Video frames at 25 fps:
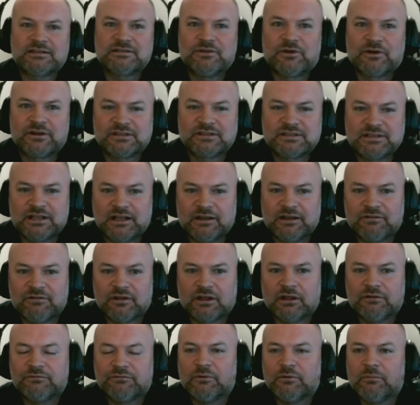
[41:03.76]
not as
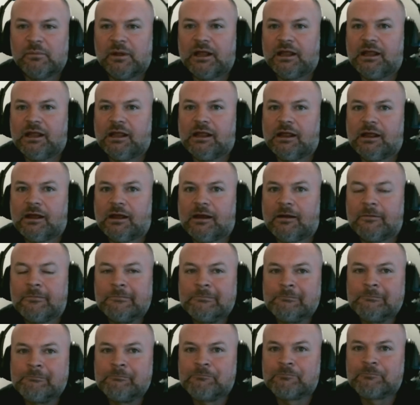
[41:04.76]
significant for me here.
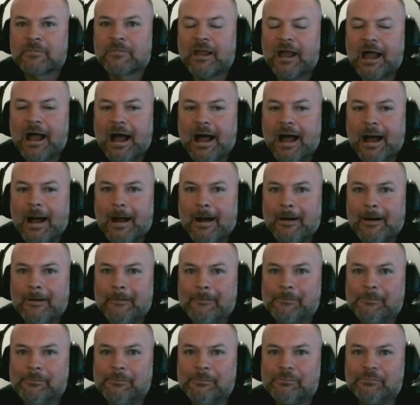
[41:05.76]

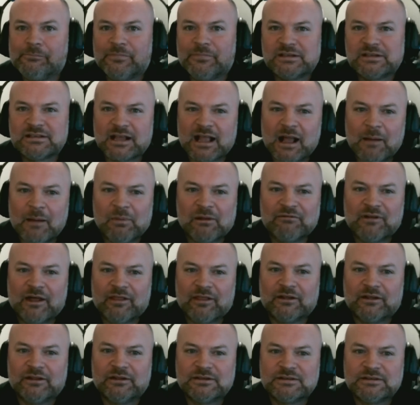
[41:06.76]
There's a couple of
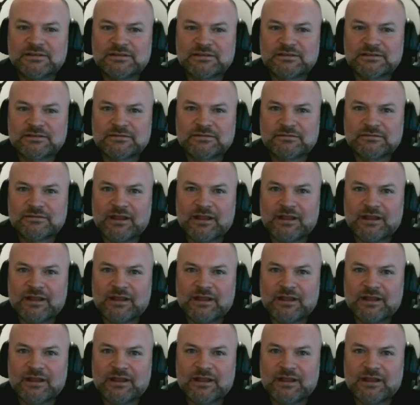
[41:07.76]
others